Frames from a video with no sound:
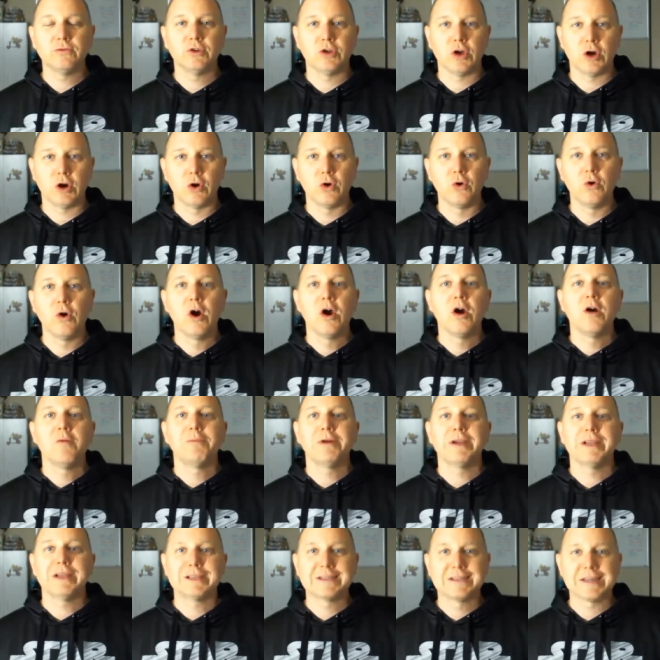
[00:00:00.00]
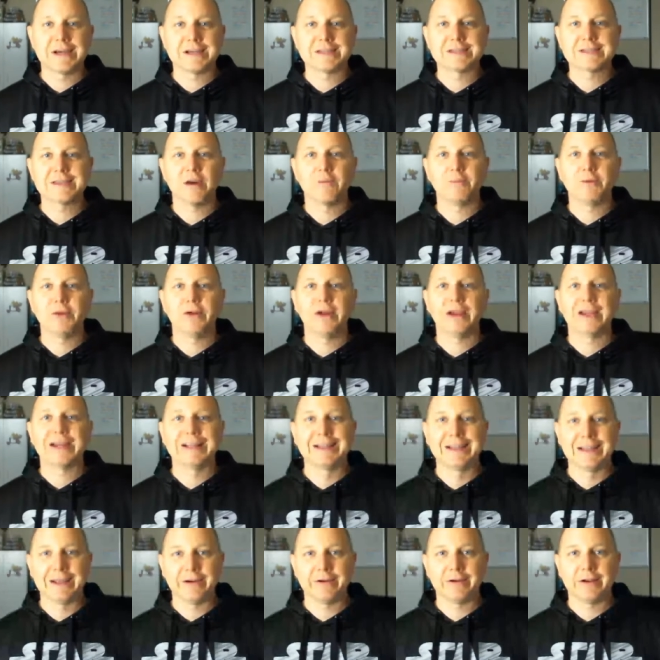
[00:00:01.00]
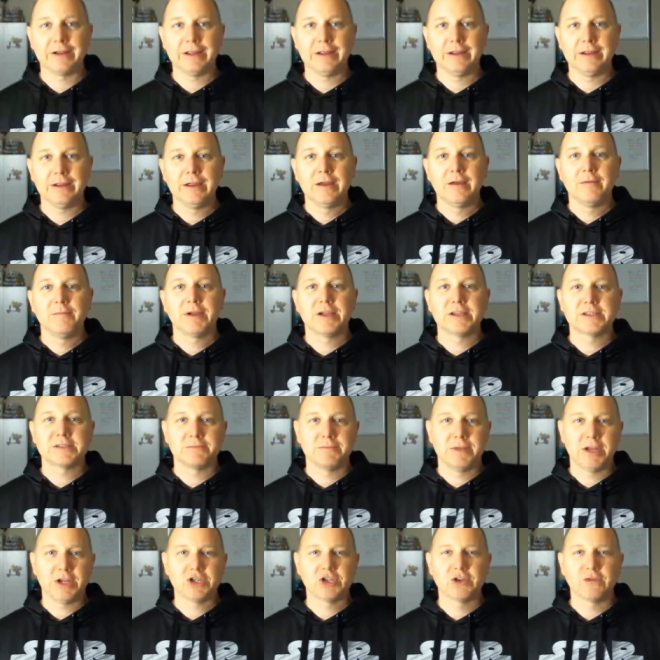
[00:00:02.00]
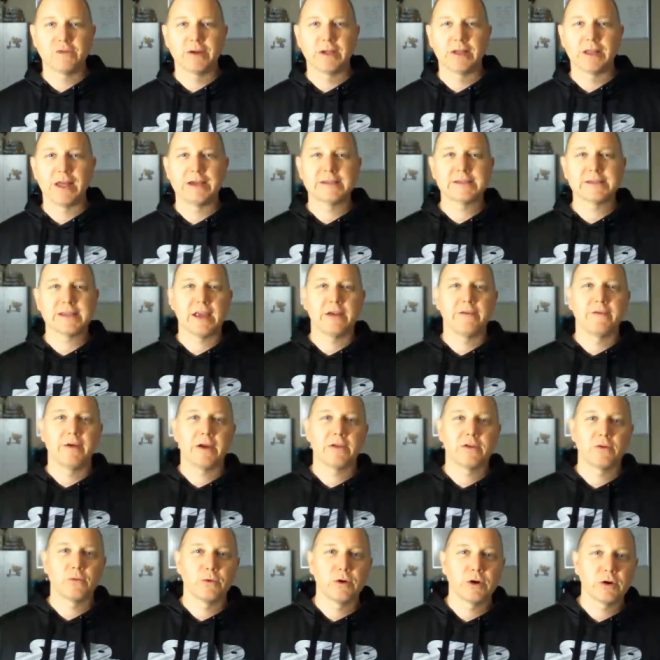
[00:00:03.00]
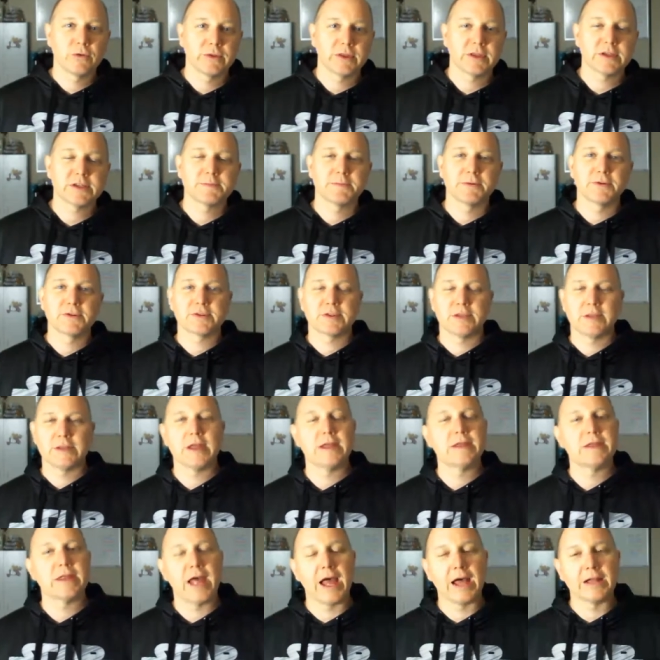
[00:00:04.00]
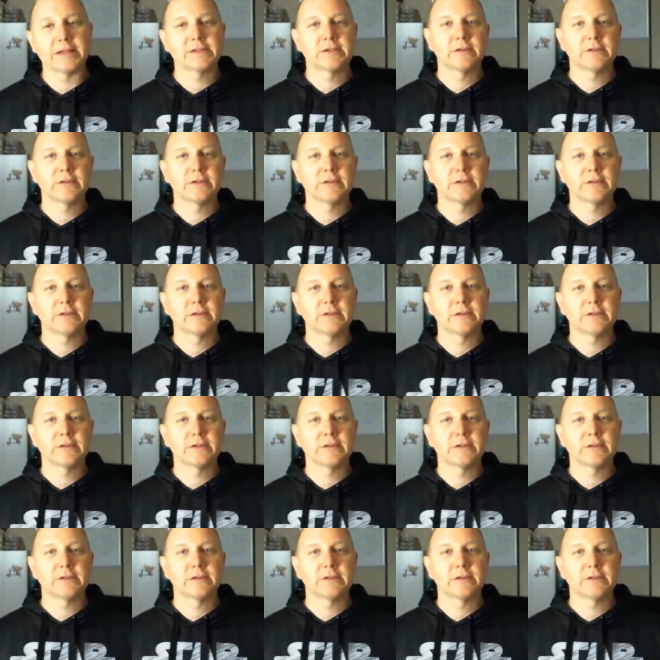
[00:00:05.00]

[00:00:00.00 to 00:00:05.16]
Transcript: No, but it does help you get clarity because it makes you realize I'd rather work with this person than that.